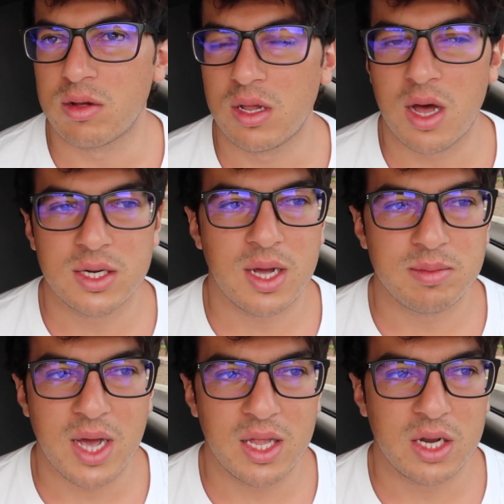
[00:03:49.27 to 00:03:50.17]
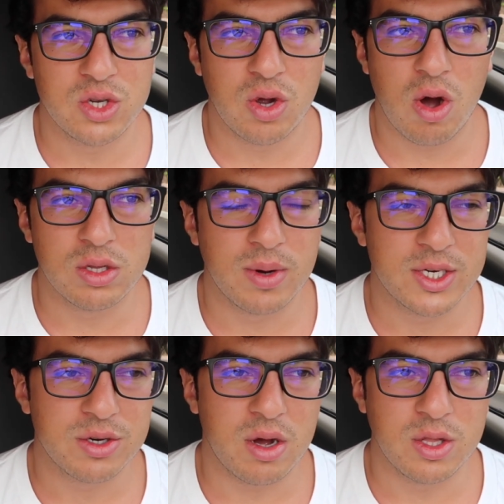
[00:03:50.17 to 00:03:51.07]
a lot of times I like to call the
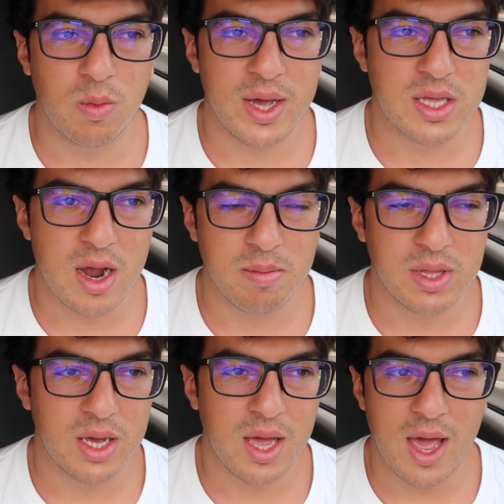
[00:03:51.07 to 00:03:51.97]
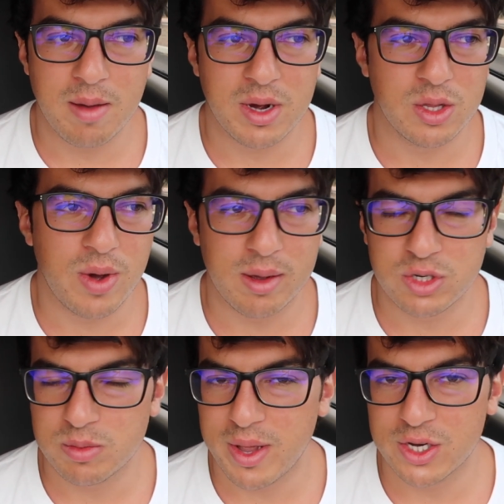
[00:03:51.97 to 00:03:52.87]
restaurant on the way there and be like, hey, by the way, I'm
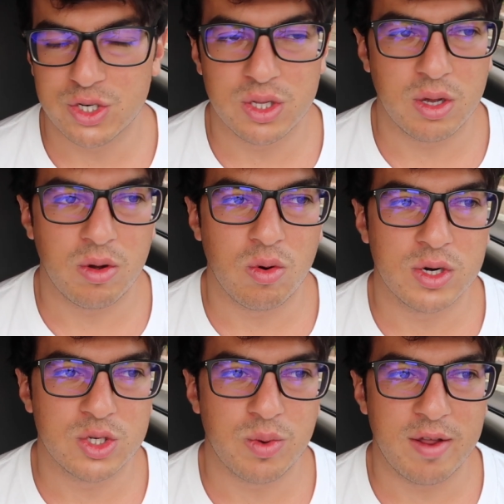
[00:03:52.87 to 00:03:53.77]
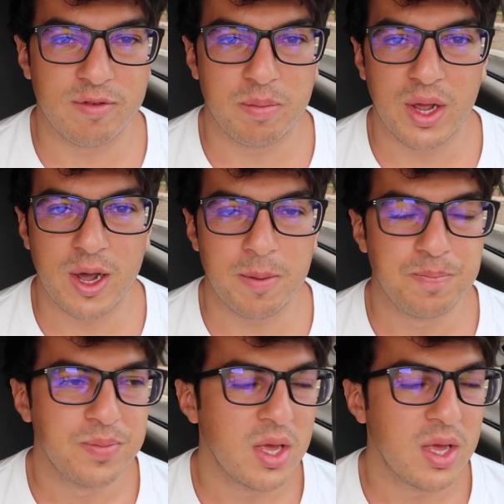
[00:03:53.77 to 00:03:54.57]
just making sure the order is ready for pickup.